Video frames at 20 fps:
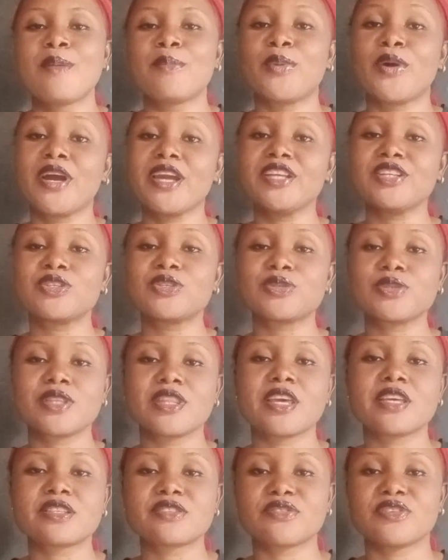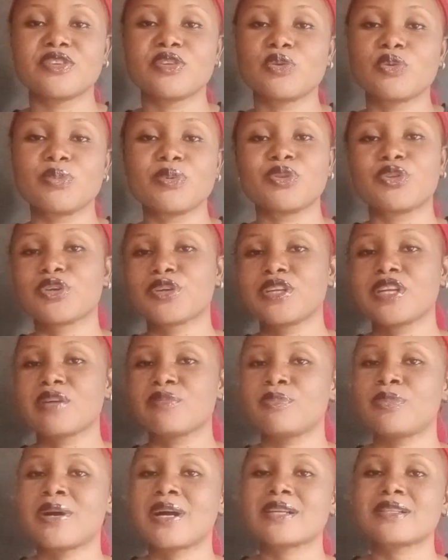But in today's video we'll be talking
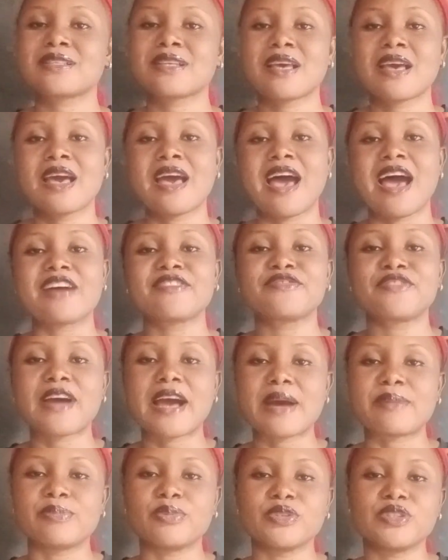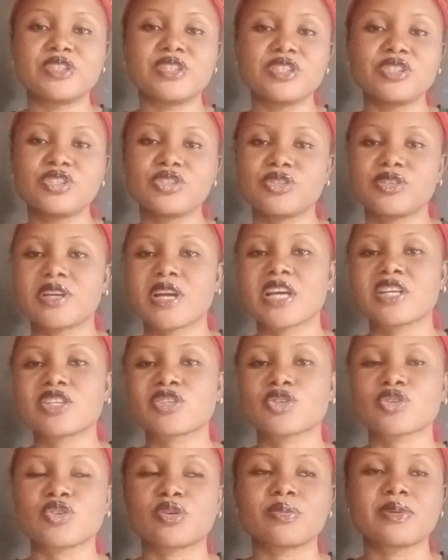about Arbutin Sugar
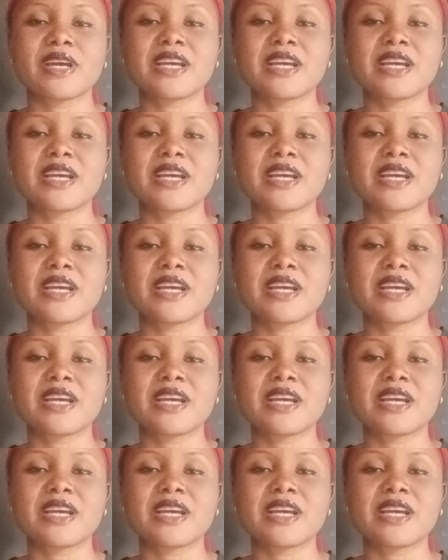Scrub.